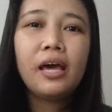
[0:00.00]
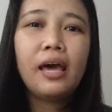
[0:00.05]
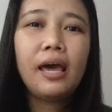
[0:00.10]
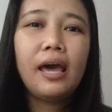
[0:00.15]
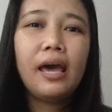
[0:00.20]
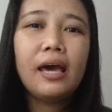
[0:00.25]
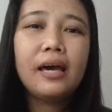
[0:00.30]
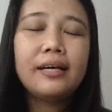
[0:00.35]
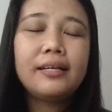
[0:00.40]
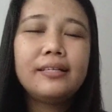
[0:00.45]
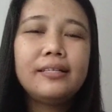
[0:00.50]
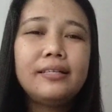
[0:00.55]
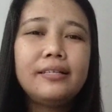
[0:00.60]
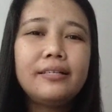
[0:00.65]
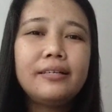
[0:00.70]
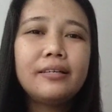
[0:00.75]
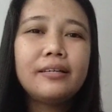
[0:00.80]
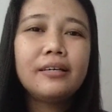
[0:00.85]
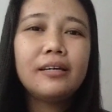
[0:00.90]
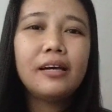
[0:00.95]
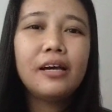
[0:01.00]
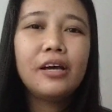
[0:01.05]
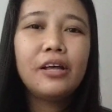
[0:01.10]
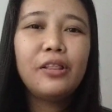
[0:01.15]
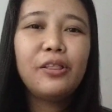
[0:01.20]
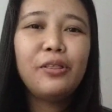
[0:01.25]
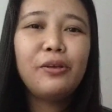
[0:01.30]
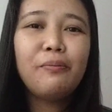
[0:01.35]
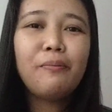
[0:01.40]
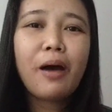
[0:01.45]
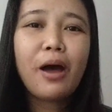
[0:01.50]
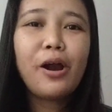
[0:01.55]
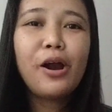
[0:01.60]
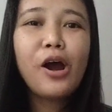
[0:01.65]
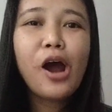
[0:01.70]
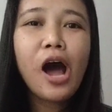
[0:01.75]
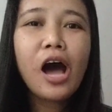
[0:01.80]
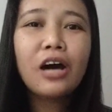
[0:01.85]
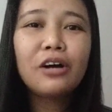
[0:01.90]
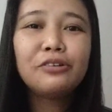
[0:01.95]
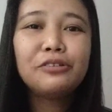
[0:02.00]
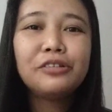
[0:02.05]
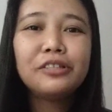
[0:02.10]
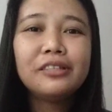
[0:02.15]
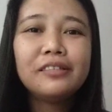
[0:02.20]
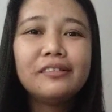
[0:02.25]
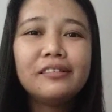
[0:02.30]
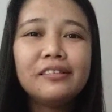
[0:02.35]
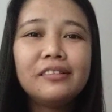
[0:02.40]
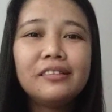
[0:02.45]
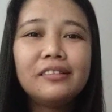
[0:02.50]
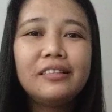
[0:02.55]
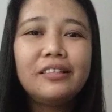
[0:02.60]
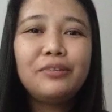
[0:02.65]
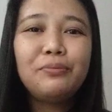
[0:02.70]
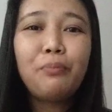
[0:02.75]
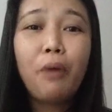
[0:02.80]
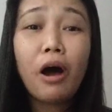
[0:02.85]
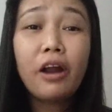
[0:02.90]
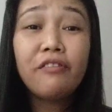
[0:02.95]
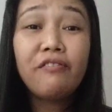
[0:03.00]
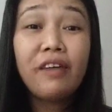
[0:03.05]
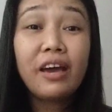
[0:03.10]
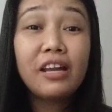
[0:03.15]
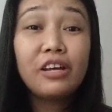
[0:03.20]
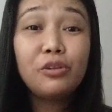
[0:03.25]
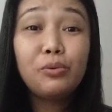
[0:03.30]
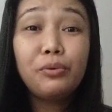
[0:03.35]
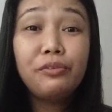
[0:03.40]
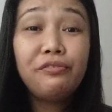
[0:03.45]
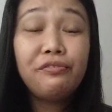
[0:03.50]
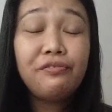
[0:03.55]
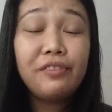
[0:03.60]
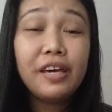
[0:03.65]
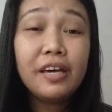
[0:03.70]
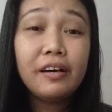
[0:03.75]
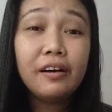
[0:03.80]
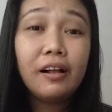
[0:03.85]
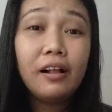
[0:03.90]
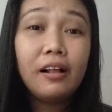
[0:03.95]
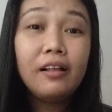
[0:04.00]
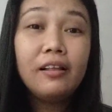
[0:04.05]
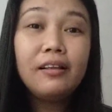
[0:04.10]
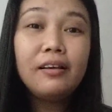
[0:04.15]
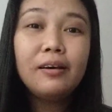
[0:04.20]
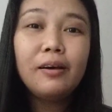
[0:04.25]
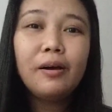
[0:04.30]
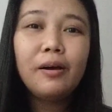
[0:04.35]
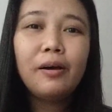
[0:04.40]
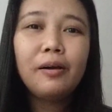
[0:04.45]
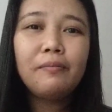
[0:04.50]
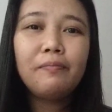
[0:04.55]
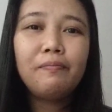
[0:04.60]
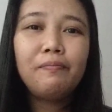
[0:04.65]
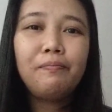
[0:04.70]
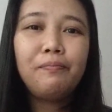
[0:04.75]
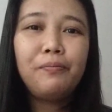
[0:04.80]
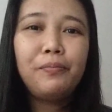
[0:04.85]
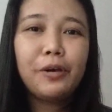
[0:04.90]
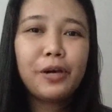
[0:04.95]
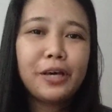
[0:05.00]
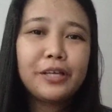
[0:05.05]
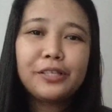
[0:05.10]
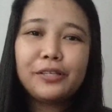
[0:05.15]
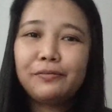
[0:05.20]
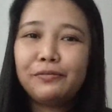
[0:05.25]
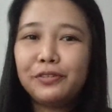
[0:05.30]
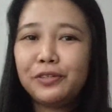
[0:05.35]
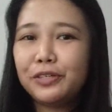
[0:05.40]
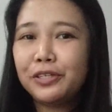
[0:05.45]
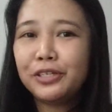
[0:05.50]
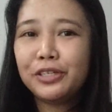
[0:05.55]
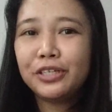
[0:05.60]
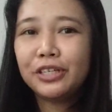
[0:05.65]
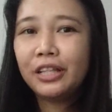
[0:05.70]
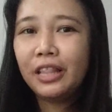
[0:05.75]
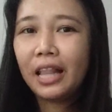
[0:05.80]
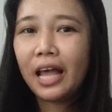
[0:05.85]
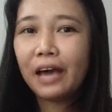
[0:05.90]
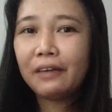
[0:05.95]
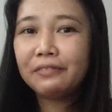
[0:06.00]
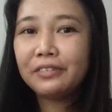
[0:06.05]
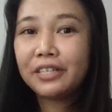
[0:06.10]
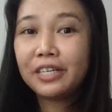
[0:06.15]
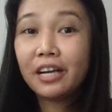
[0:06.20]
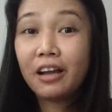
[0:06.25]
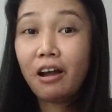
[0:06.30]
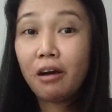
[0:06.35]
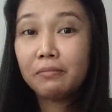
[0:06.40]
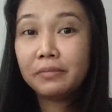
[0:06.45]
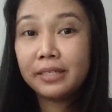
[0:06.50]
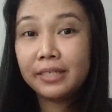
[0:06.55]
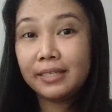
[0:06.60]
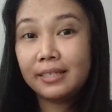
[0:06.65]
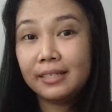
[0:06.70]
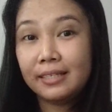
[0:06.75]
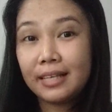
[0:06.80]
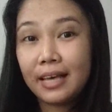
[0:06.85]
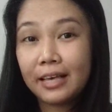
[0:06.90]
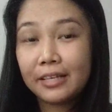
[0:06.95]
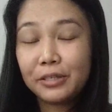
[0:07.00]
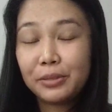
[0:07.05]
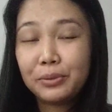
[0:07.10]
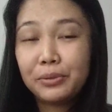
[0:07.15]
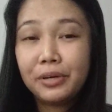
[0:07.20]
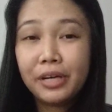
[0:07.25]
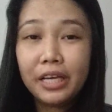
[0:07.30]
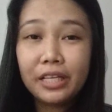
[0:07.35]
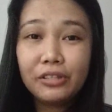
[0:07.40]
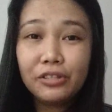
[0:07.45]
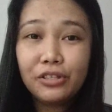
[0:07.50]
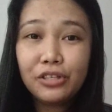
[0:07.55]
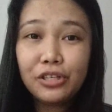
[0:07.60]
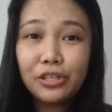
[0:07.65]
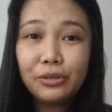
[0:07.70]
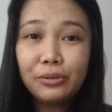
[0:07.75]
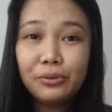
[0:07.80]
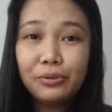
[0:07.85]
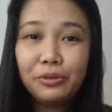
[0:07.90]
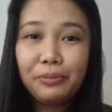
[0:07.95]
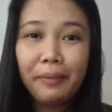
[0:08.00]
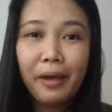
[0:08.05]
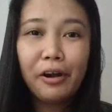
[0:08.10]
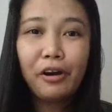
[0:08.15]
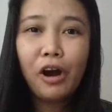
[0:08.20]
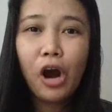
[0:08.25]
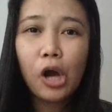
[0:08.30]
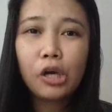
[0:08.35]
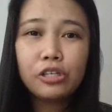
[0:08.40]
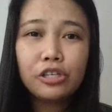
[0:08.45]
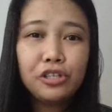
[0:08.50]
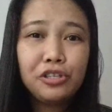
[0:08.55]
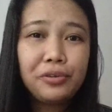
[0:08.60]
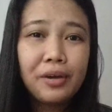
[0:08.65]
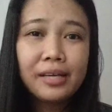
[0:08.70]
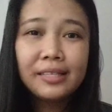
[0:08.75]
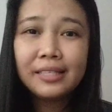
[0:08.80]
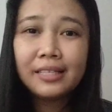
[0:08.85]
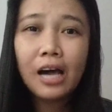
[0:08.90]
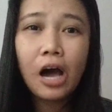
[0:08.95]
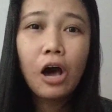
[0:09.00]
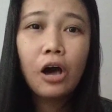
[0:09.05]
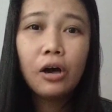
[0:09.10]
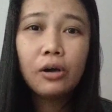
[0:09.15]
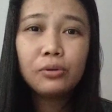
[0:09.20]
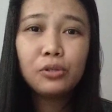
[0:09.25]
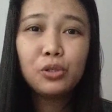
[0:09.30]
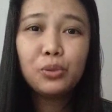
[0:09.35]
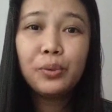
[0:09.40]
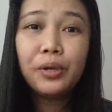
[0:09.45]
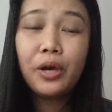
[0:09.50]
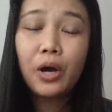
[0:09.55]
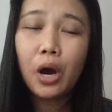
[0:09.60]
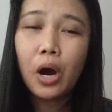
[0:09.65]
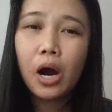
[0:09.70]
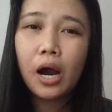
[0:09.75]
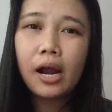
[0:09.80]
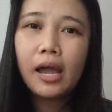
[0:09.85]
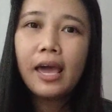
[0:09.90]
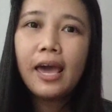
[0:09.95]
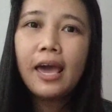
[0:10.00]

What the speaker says: And no matter how demotivated we feel because of certain life circumstances we're into, no matter how stressed out we are,